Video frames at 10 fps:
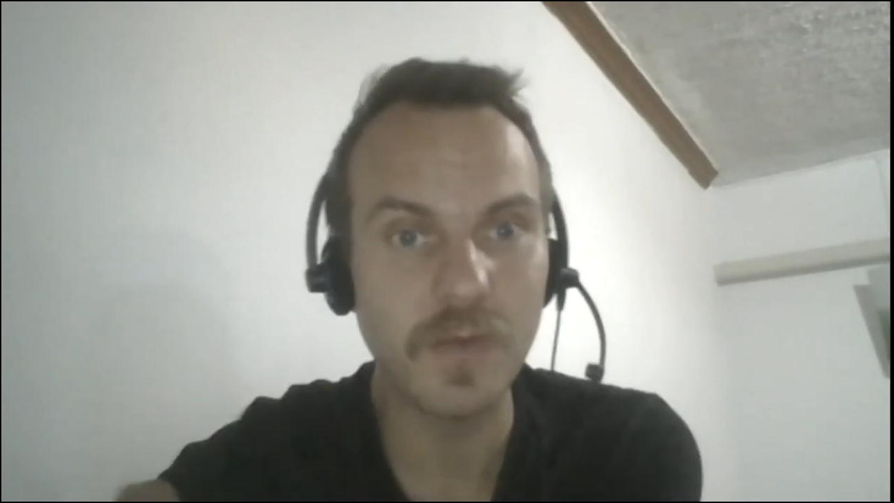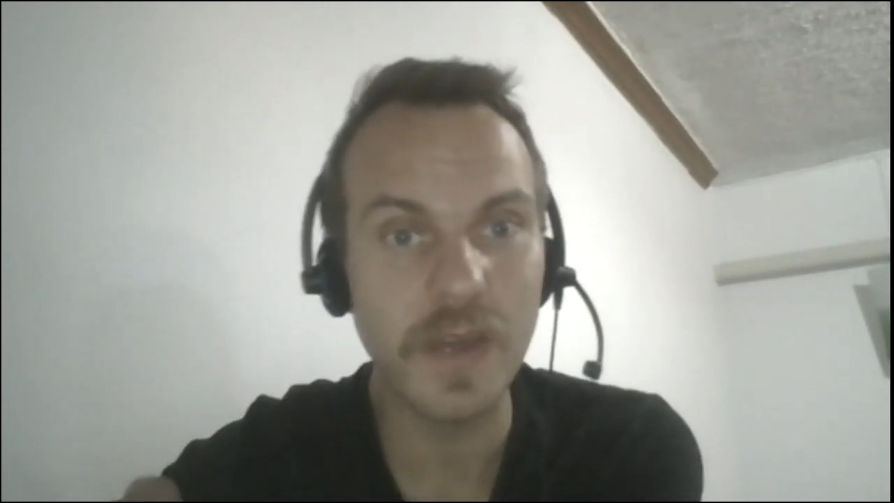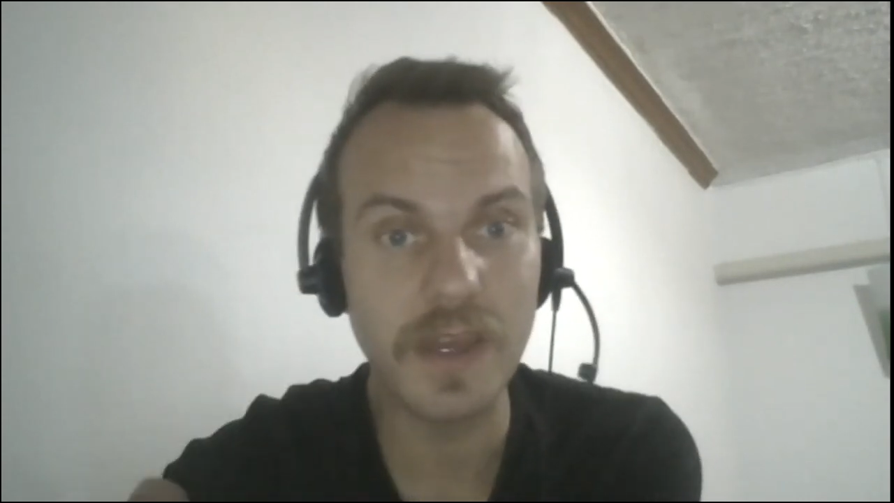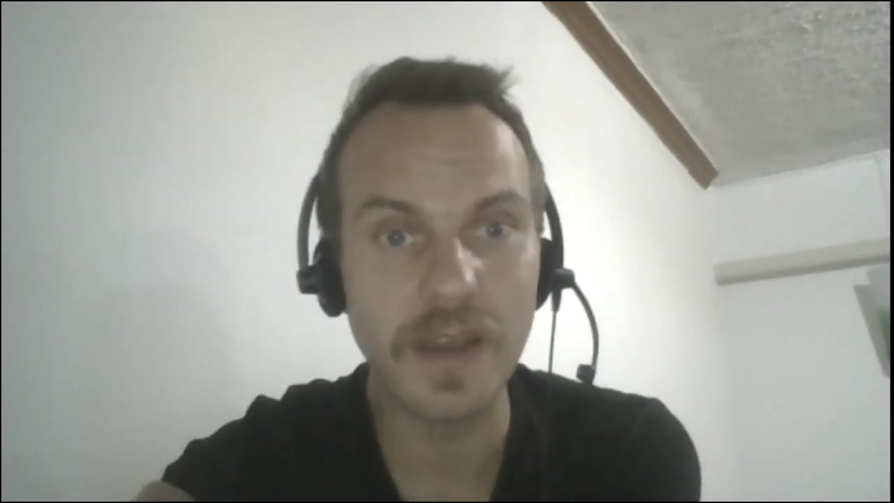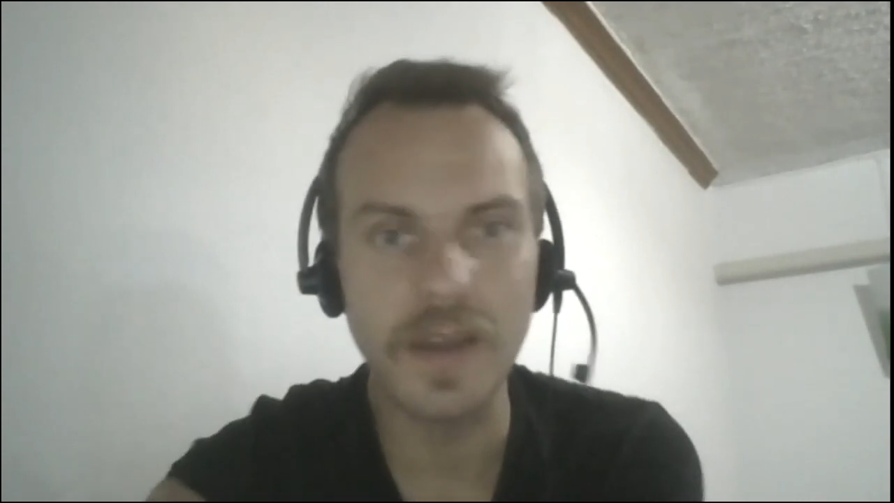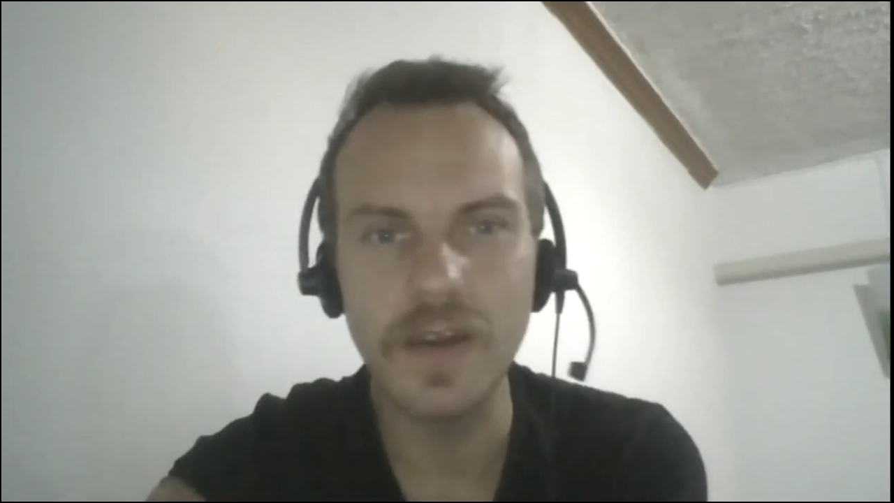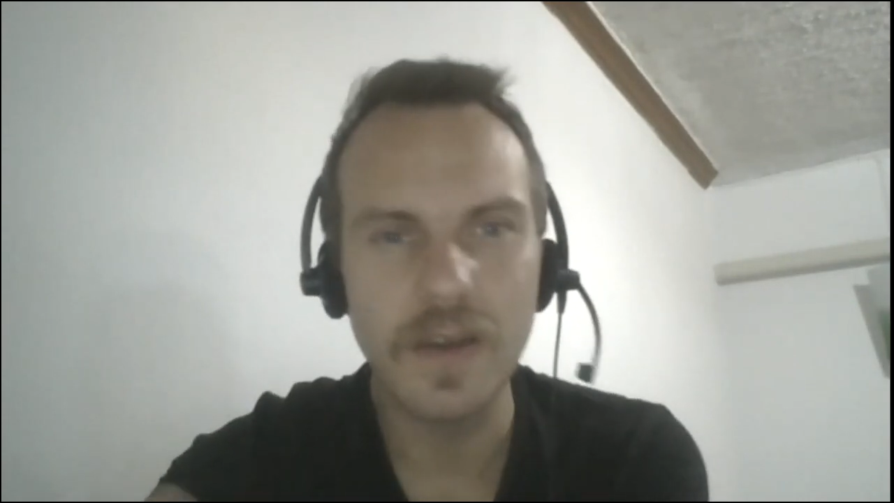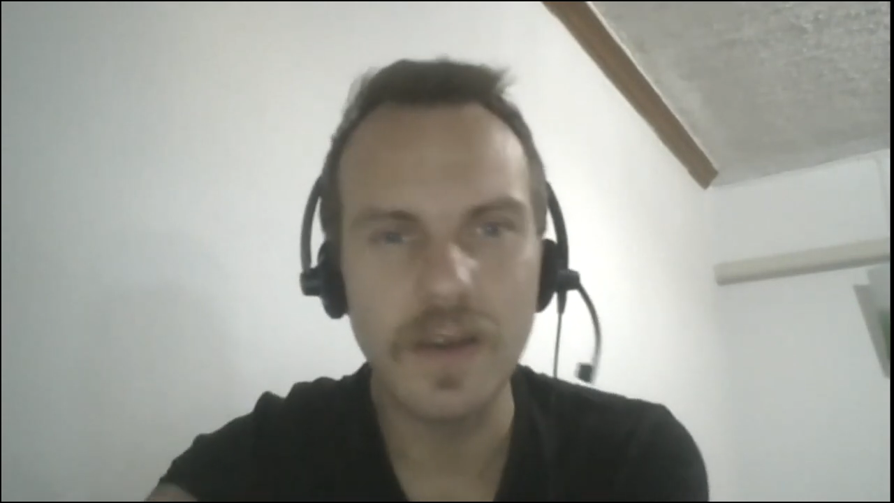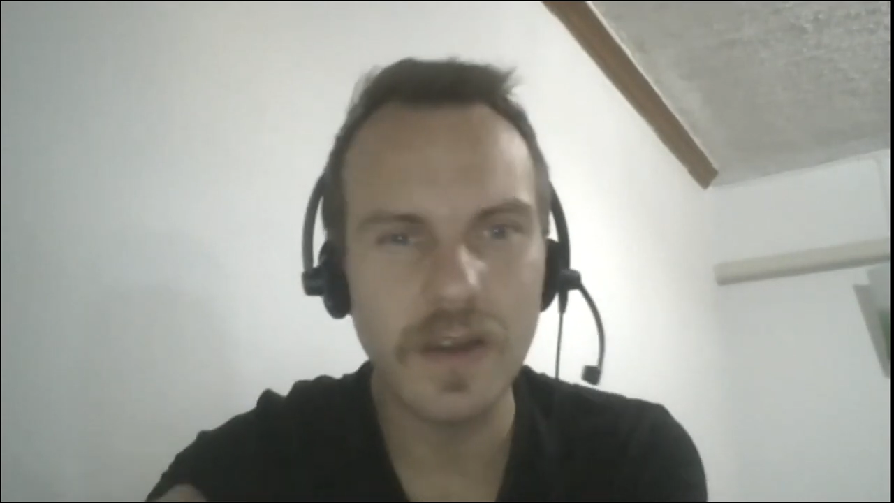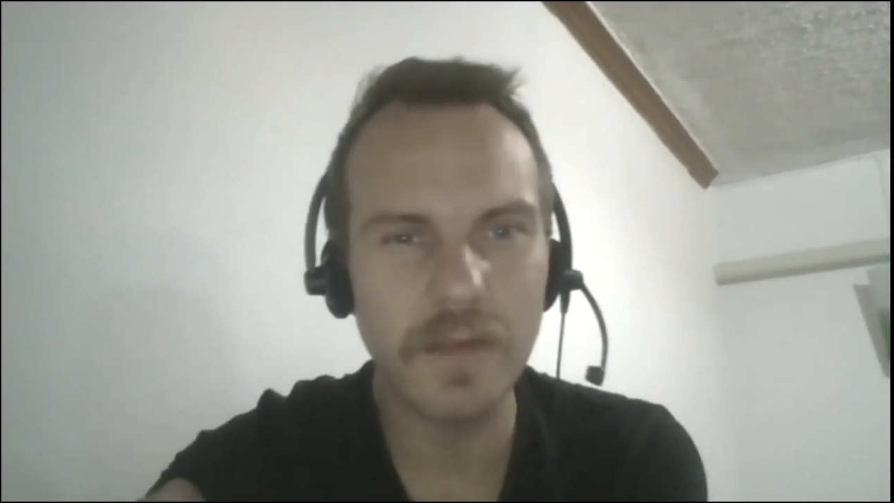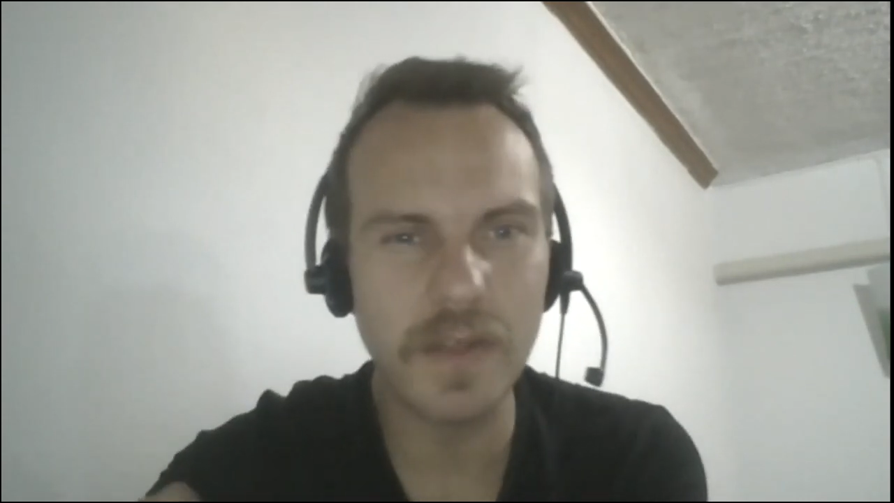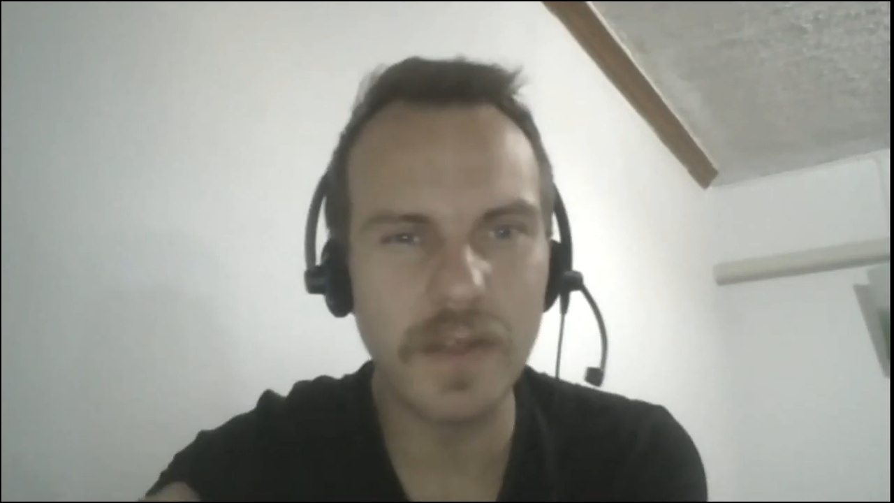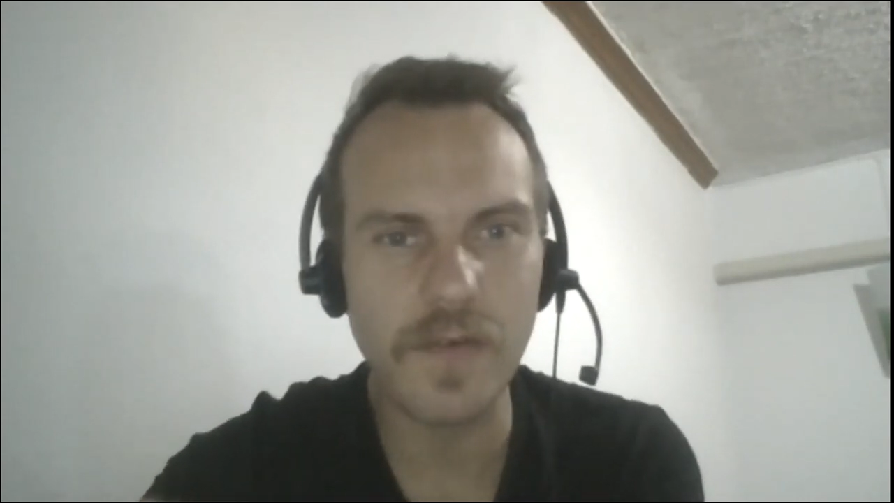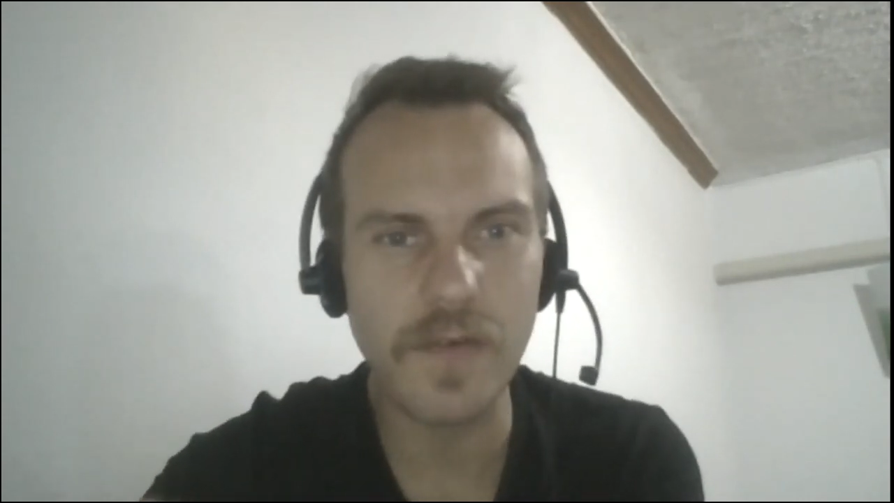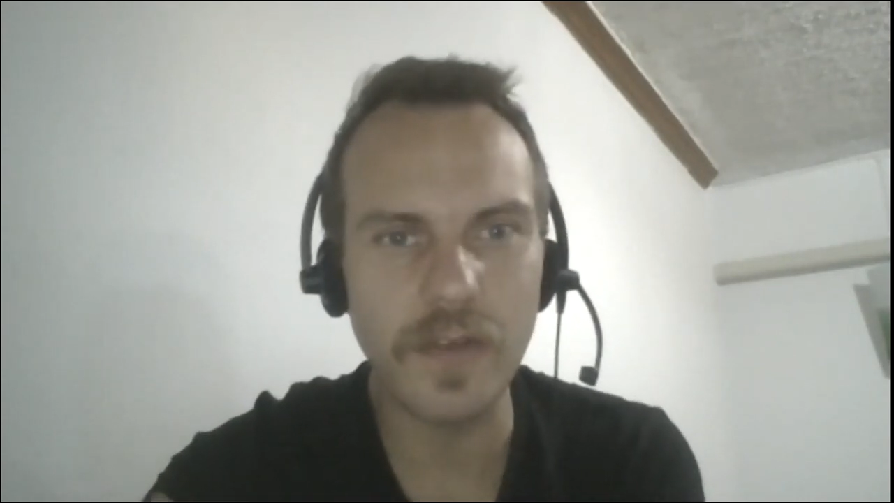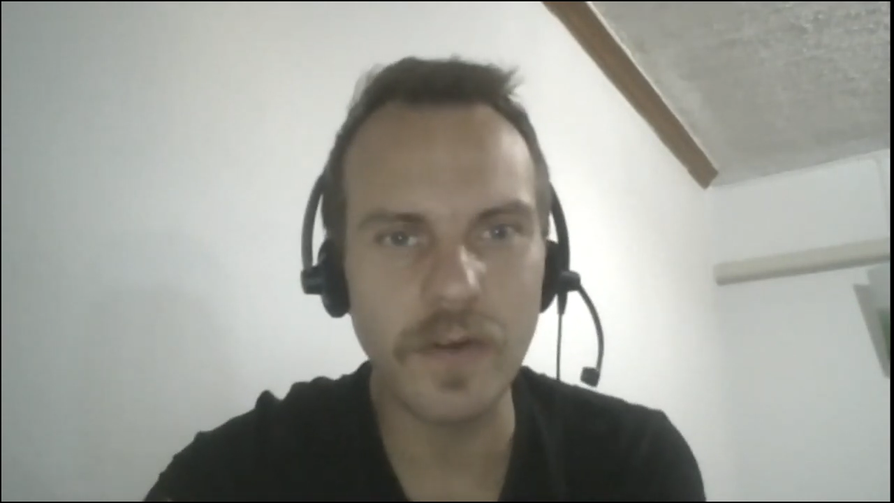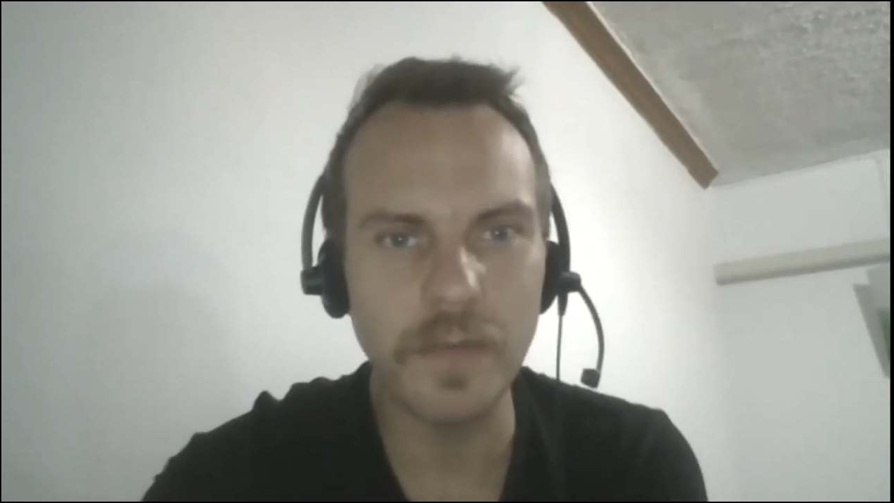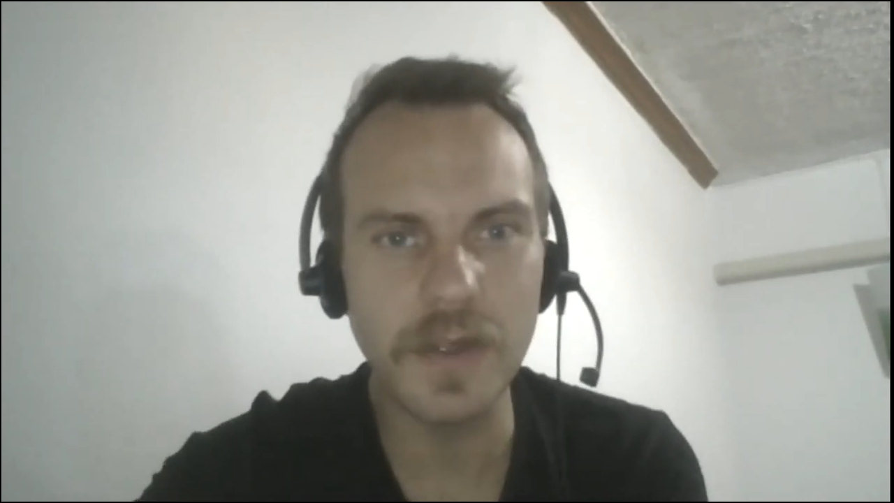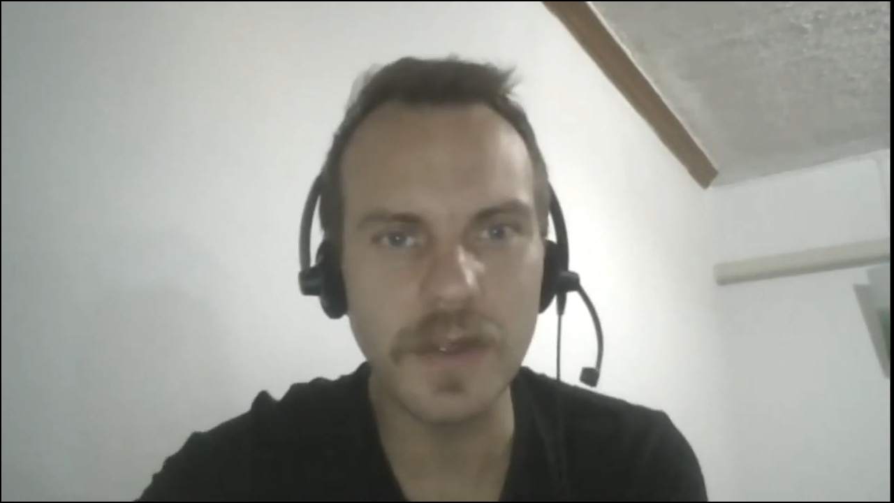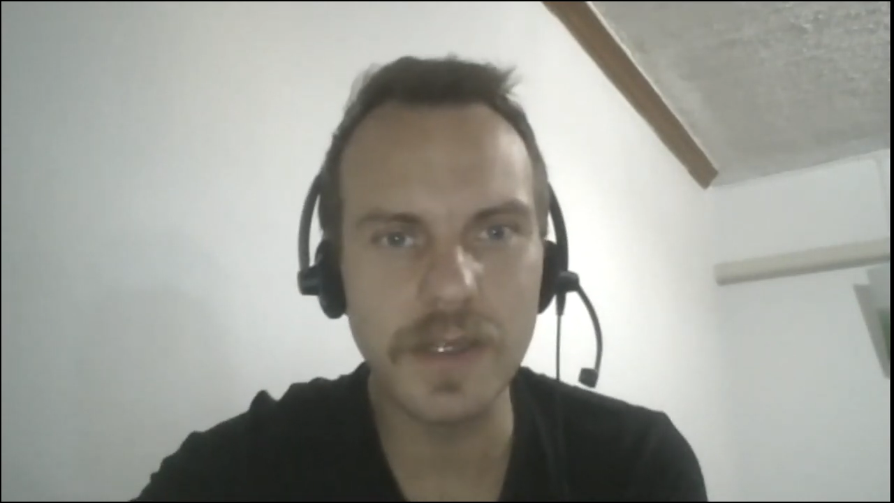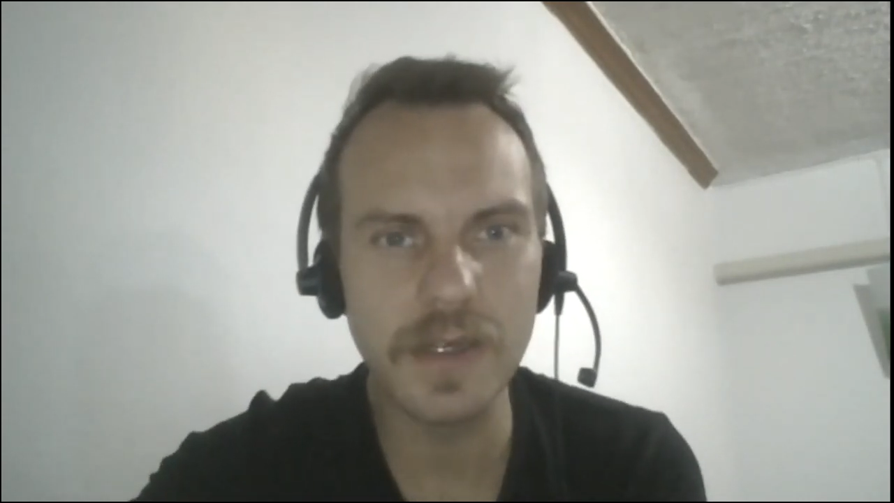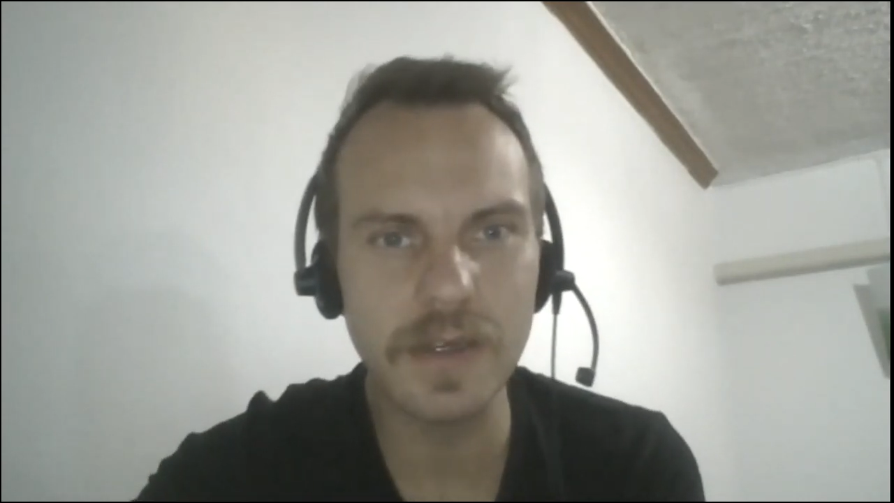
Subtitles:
week. Gonna be there for a little bit.